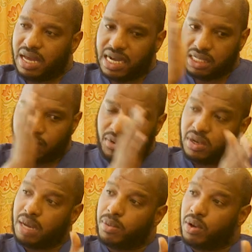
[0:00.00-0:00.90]
actually
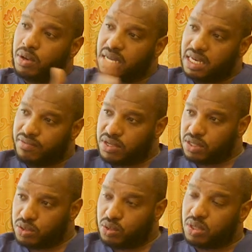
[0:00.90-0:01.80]
followed up all the
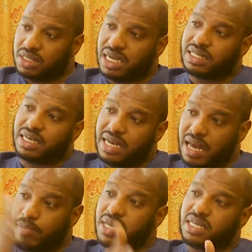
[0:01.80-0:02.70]
individuals who contracted
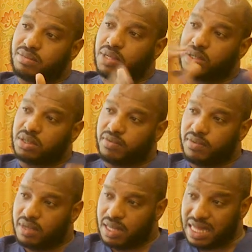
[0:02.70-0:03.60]
diabetes because
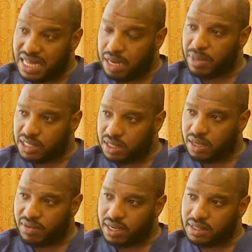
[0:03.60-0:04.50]
of that
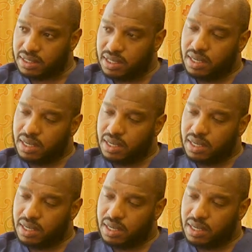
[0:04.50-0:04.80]
particular virus.